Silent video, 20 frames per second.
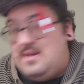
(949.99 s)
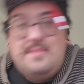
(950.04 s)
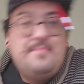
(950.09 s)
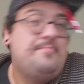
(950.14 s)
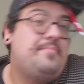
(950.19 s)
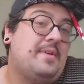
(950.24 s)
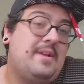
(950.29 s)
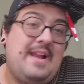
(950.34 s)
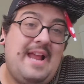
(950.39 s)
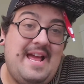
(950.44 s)

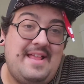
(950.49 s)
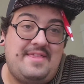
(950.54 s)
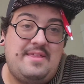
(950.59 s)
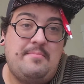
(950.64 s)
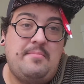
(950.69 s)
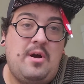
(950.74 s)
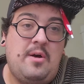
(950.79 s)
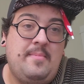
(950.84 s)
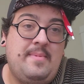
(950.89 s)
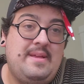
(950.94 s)
But at the
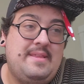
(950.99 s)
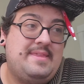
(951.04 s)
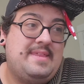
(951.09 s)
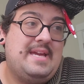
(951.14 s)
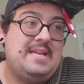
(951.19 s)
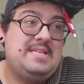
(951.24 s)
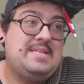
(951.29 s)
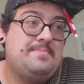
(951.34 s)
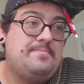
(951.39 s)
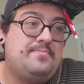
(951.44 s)
moment,
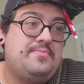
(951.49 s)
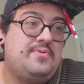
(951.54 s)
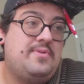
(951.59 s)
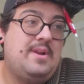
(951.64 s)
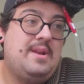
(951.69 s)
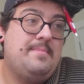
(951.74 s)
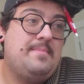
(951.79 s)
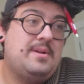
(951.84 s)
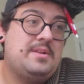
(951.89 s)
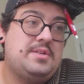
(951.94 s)
that's
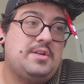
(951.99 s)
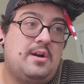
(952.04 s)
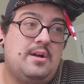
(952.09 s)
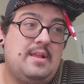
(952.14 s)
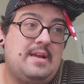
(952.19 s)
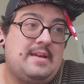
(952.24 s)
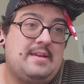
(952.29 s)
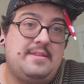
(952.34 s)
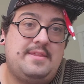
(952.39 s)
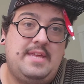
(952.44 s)
pretty much all
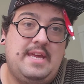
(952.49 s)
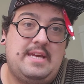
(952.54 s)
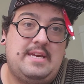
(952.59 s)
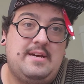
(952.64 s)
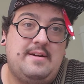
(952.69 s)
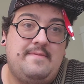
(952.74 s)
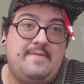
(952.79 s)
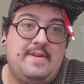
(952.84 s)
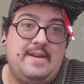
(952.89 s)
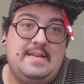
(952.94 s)
I can think
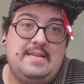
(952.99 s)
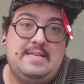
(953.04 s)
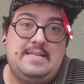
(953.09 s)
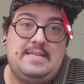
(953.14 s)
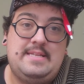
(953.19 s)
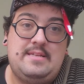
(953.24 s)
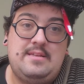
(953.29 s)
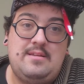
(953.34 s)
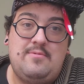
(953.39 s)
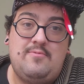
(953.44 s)
of
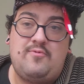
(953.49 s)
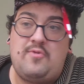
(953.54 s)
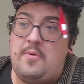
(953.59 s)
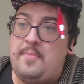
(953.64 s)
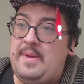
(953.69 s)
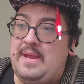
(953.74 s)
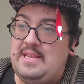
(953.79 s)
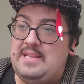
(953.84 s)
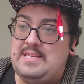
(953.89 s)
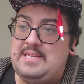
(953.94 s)
is
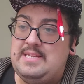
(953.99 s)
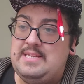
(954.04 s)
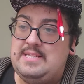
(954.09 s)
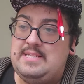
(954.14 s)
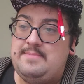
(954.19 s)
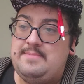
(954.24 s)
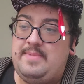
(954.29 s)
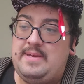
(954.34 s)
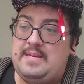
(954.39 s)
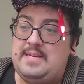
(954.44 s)

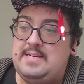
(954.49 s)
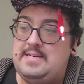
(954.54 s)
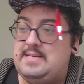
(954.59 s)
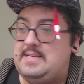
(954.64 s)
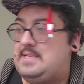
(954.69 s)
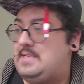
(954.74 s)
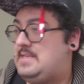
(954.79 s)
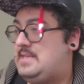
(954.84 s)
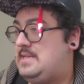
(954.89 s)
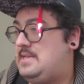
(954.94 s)
romances,
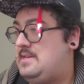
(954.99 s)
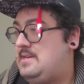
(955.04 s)
because